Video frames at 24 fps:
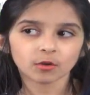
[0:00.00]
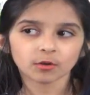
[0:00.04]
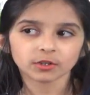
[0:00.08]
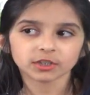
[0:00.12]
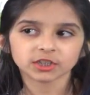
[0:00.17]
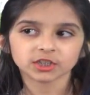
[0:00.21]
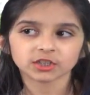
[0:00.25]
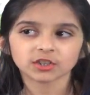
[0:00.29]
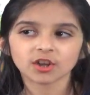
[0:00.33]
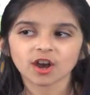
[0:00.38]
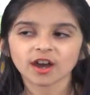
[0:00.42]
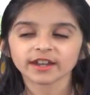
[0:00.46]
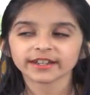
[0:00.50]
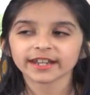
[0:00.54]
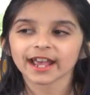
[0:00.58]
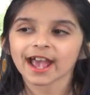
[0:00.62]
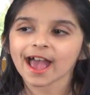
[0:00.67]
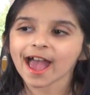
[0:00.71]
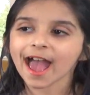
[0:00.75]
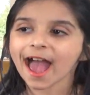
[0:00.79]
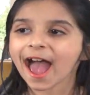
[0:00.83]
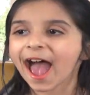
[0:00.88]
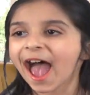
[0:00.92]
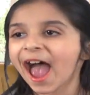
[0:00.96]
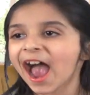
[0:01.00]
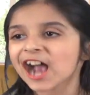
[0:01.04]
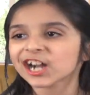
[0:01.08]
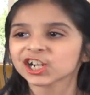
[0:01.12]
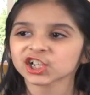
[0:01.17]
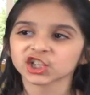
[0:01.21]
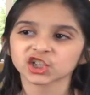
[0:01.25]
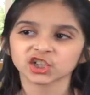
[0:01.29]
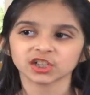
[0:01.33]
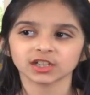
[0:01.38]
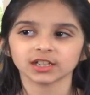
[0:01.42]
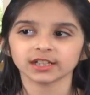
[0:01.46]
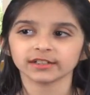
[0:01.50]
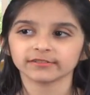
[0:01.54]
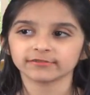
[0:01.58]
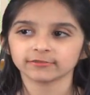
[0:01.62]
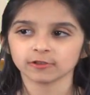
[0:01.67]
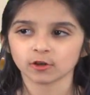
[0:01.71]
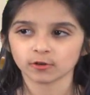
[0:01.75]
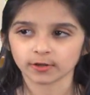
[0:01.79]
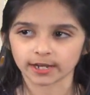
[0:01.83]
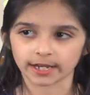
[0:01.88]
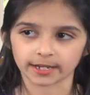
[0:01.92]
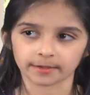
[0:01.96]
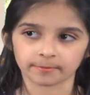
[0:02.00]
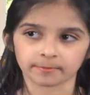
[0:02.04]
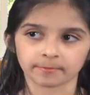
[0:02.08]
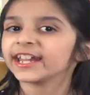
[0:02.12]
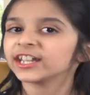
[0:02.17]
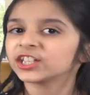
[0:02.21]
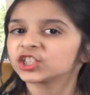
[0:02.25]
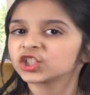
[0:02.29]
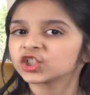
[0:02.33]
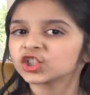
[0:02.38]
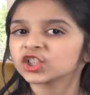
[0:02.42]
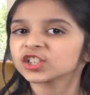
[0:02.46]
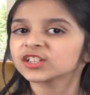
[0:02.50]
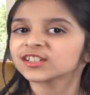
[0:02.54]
though it's not actually floating. It's